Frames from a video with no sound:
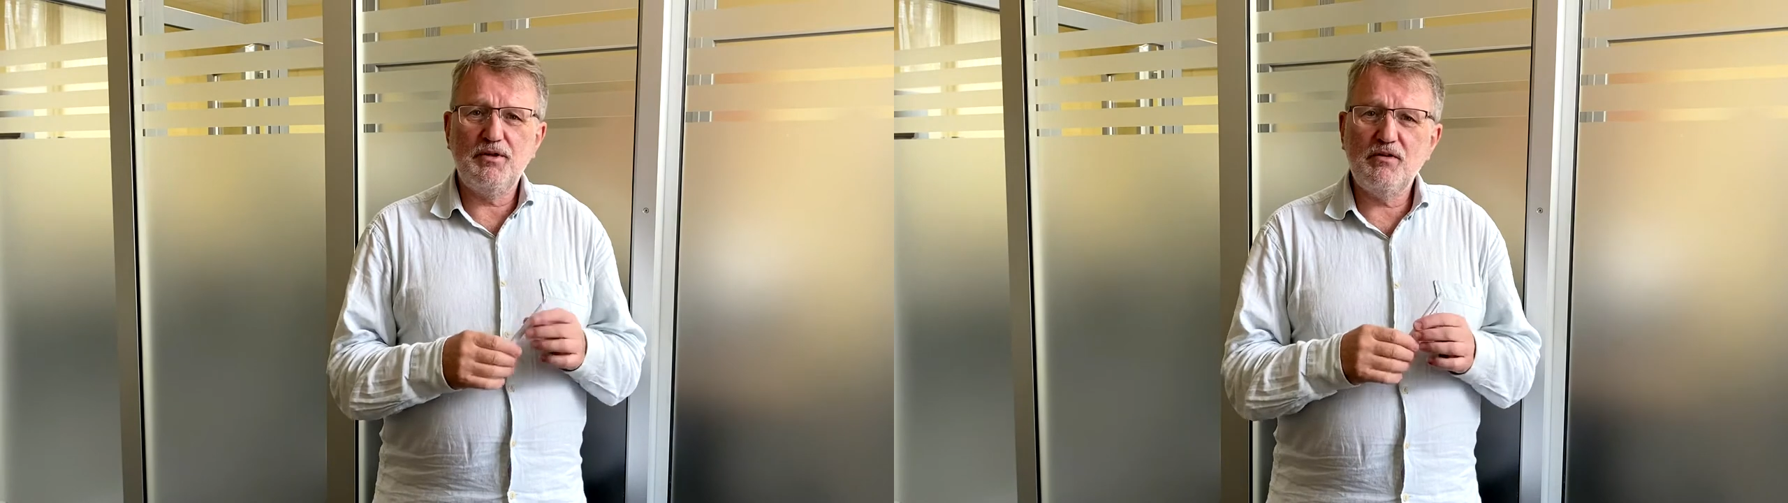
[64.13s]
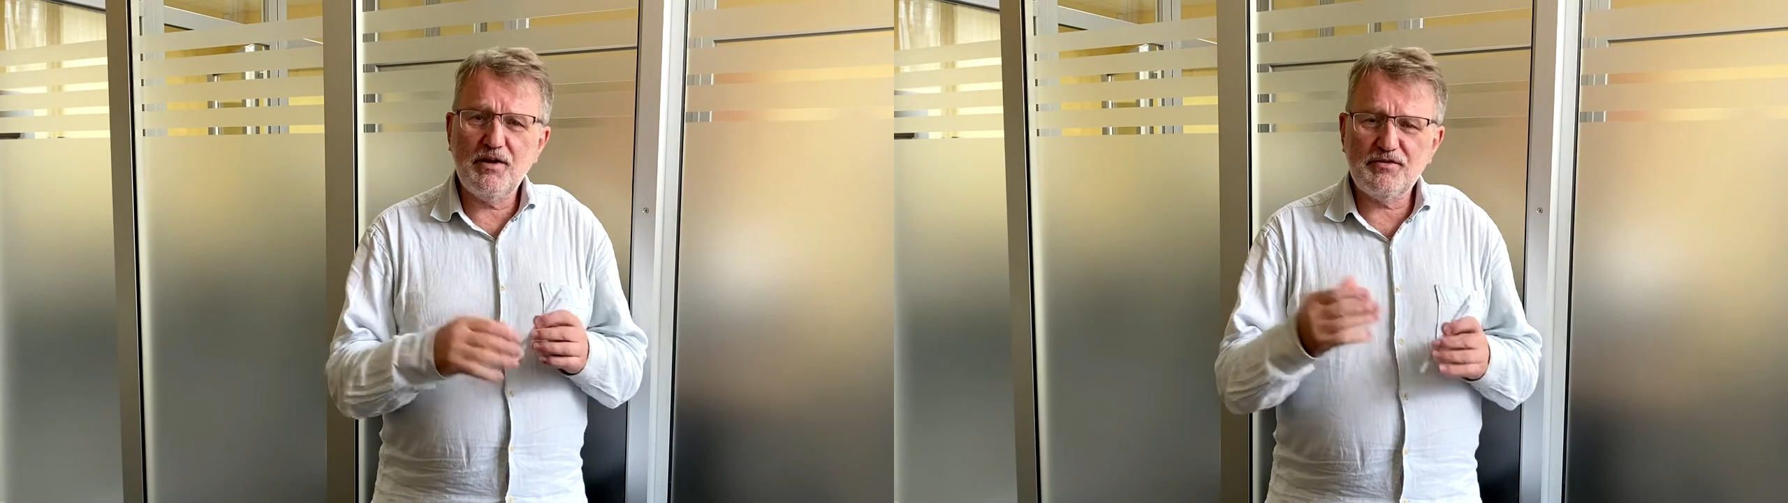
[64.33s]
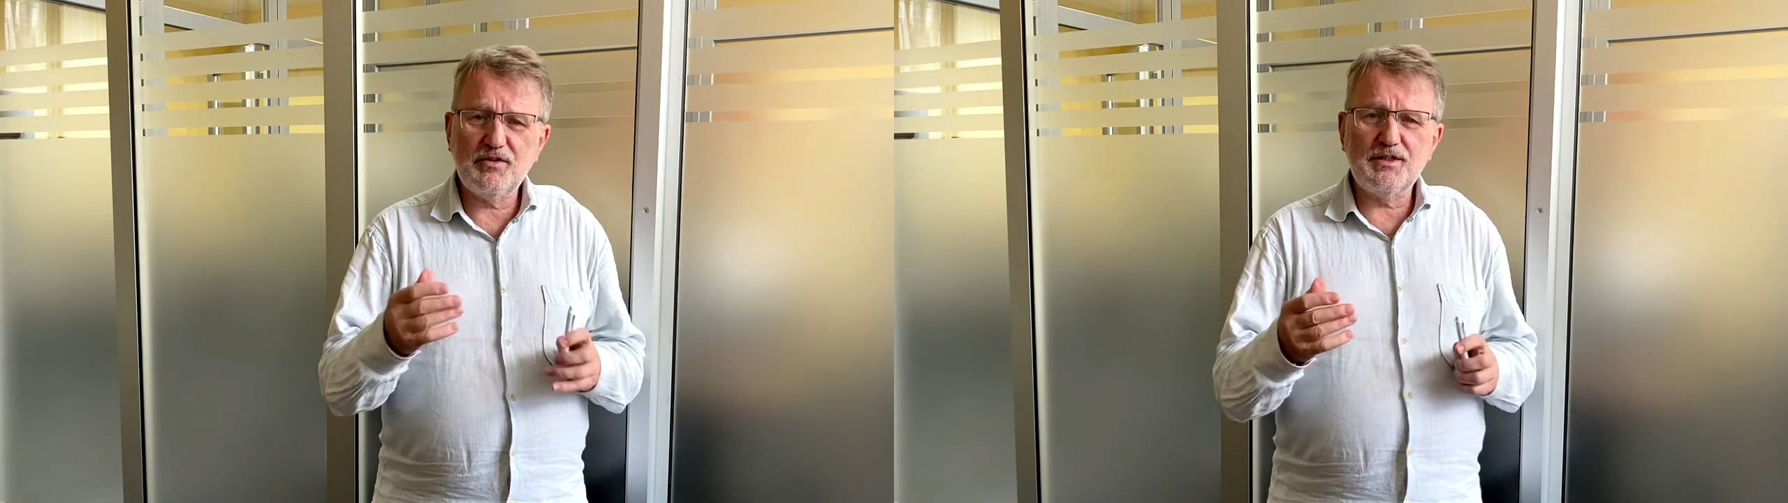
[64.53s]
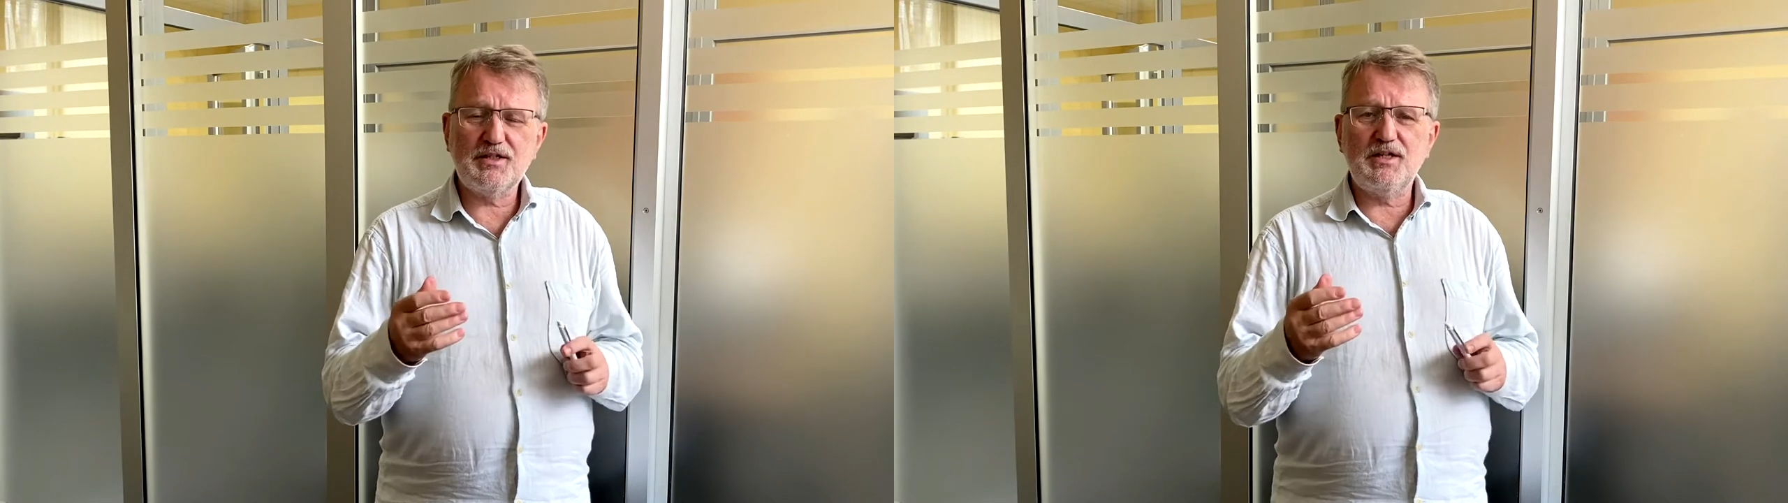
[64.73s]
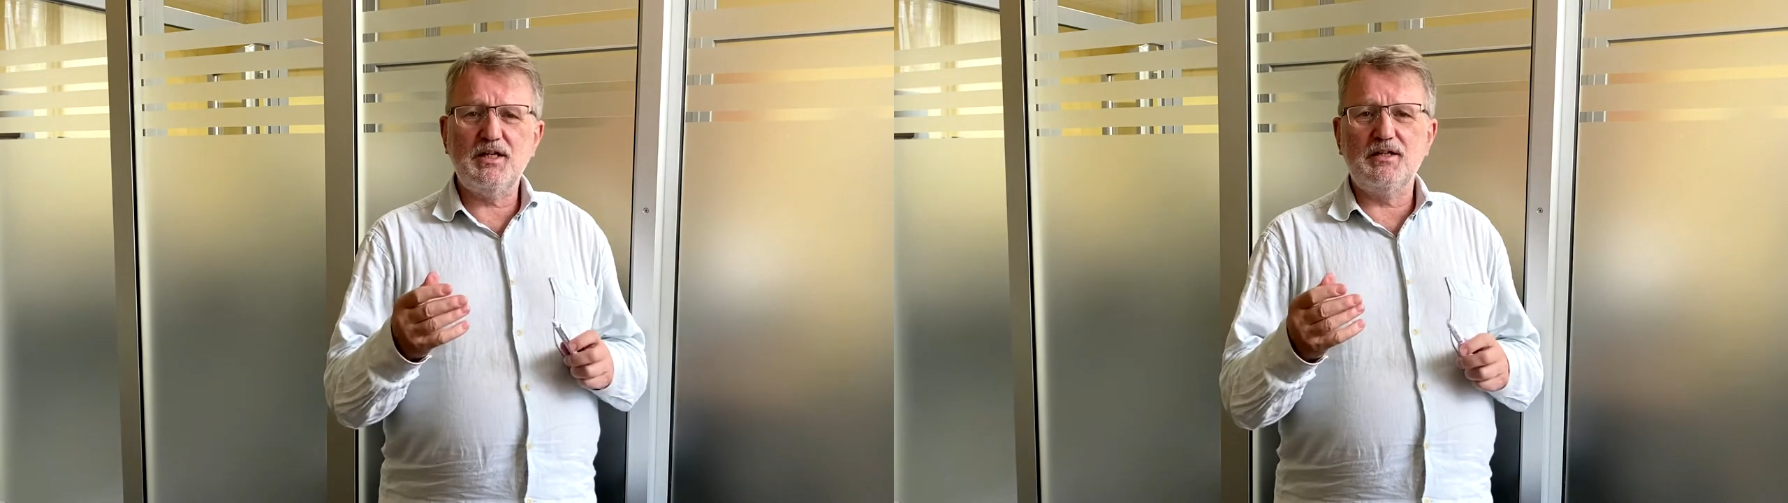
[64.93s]
you have to
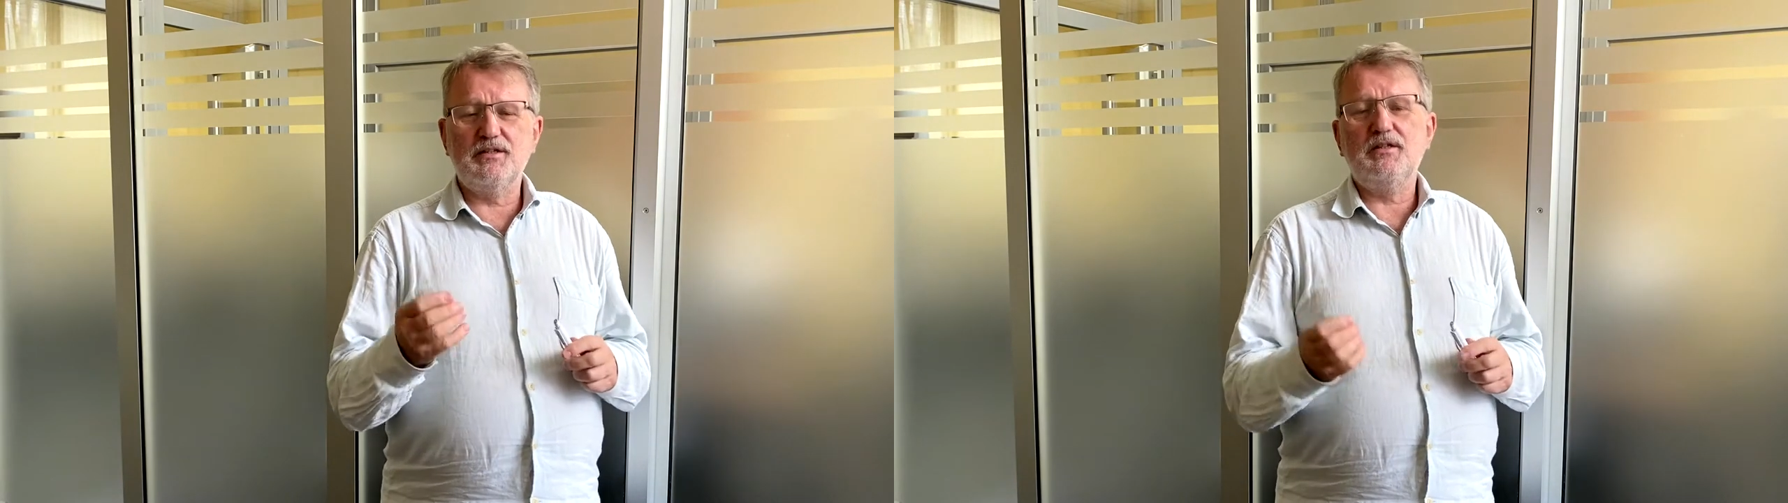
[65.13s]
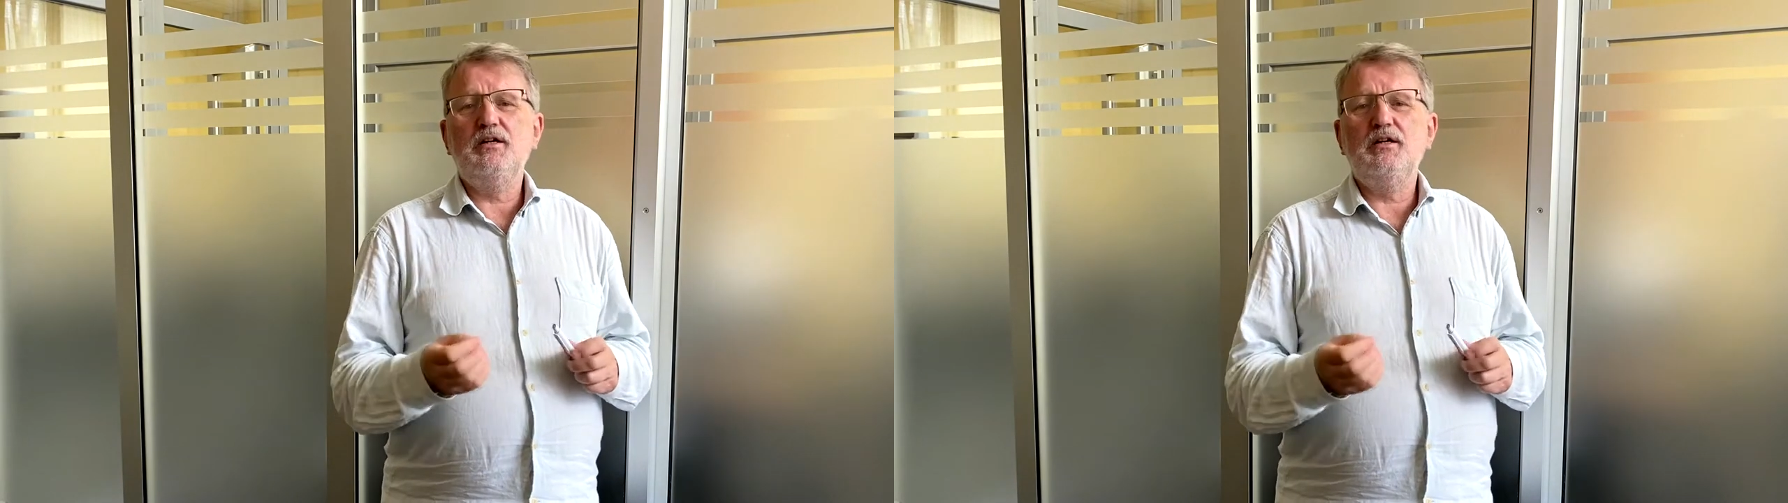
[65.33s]
understand,